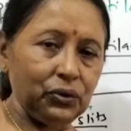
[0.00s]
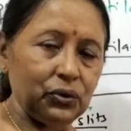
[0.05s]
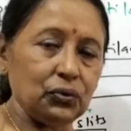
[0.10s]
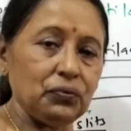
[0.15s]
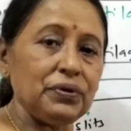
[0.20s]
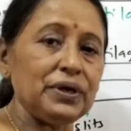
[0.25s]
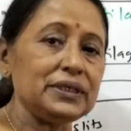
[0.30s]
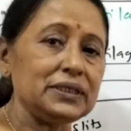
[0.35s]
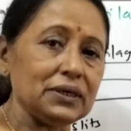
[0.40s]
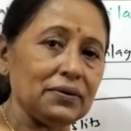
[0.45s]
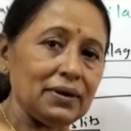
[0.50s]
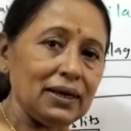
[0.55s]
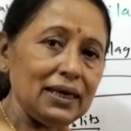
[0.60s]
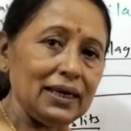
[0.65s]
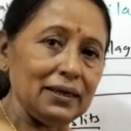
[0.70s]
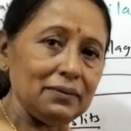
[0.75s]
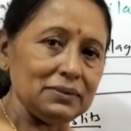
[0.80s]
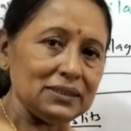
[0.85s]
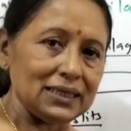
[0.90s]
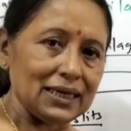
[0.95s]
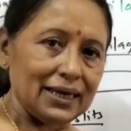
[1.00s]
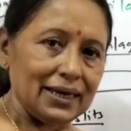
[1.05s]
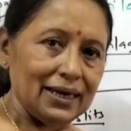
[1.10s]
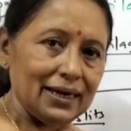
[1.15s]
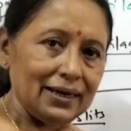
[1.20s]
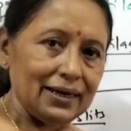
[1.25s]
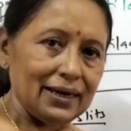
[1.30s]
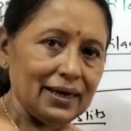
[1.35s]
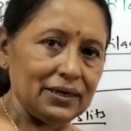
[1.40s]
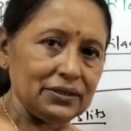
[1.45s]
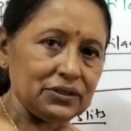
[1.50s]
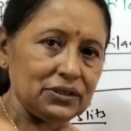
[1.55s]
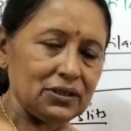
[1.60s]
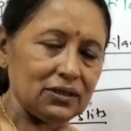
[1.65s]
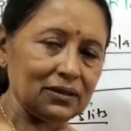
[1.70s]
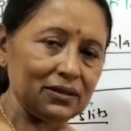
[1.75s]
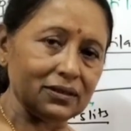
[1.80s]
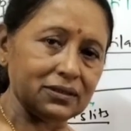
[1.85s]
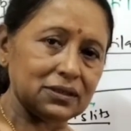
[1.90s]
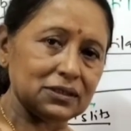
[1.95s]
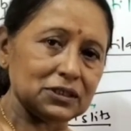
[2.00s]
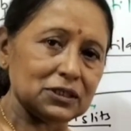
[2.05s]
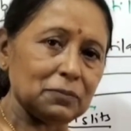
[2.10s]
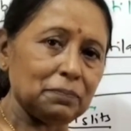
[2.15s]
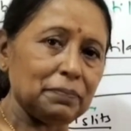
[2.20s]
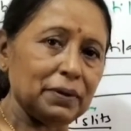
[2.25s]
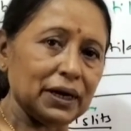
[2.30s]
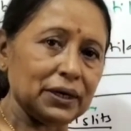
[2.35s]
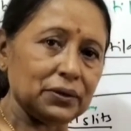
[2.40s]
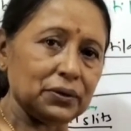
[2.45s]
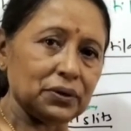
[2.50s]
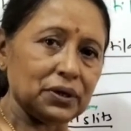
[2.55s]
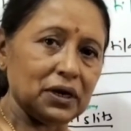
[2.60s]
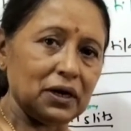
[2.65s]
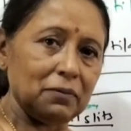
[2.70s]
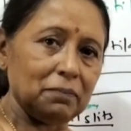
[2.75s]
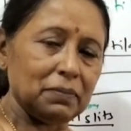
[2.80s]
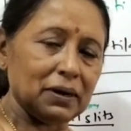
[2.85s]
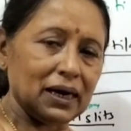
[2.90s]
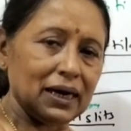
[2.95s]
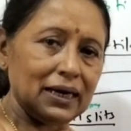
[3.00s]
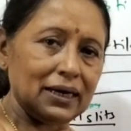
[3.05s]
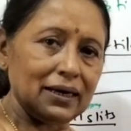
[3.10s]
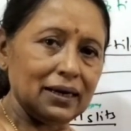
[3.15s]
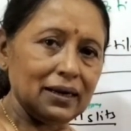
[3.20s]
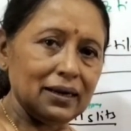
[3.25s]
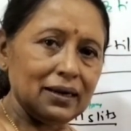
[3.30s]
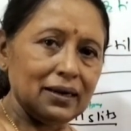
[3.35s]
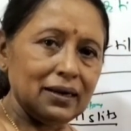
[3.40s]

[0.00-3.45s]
to which our limbs are attached. This is the pectoral part.